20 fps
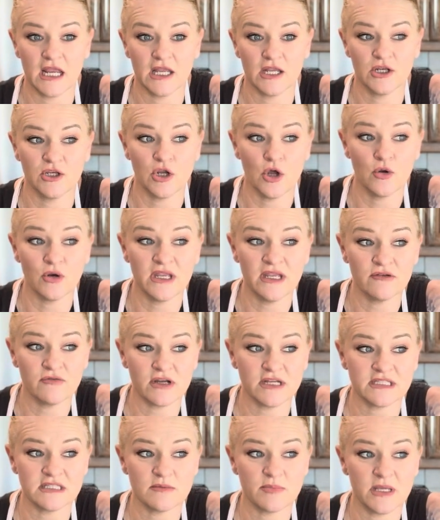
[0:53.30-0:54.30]
no-knead
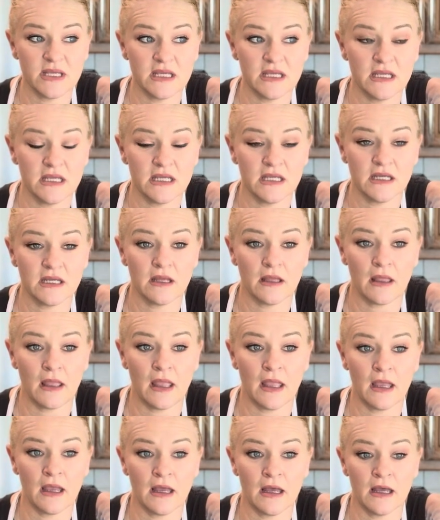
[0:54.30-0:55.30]
recipe,
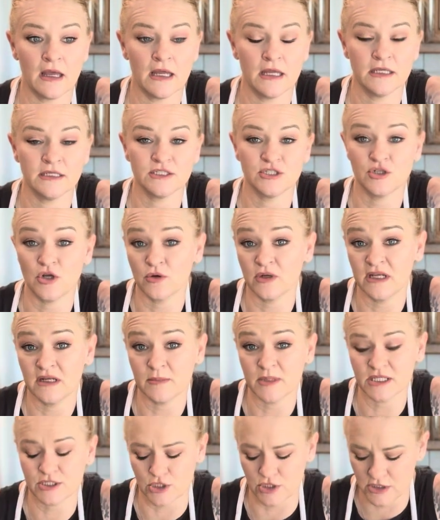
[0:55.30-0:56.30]
and you don't need a
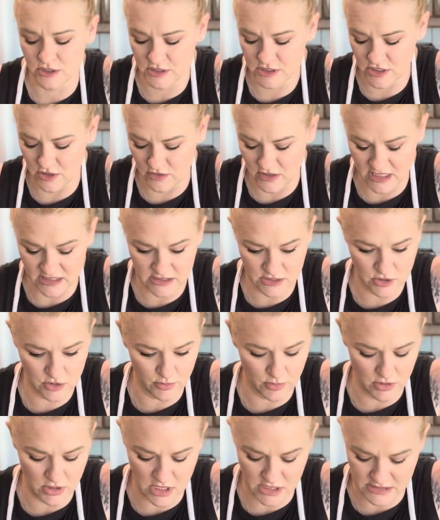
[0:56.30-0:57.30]
mixer, so that's
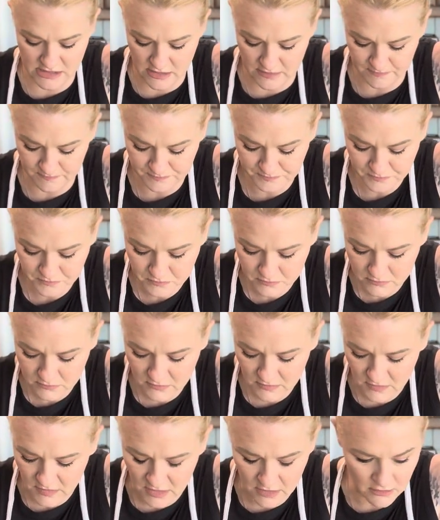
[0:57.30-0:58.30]
super awesome.
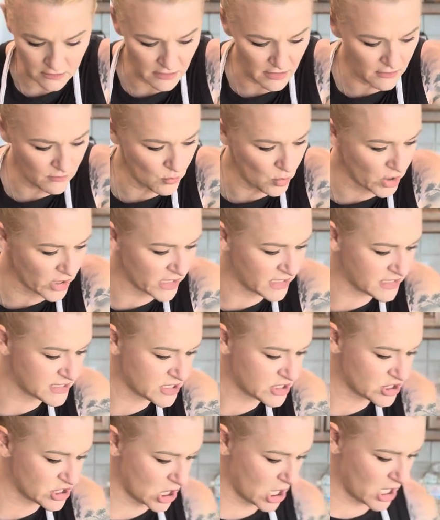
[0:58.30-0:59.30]
We're gonna
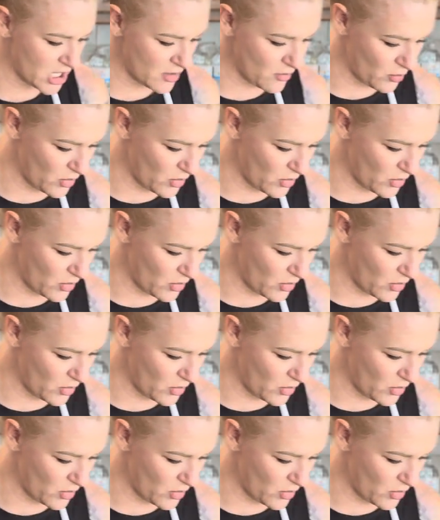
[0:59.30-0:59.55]
start